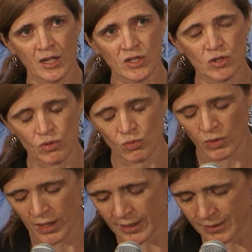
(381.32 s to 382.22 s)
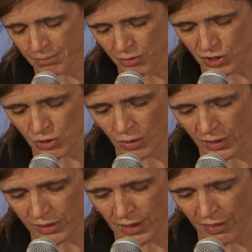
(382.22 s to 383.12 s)
to pursue a
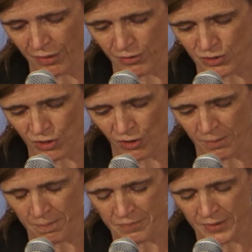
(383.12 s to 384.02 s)
third term.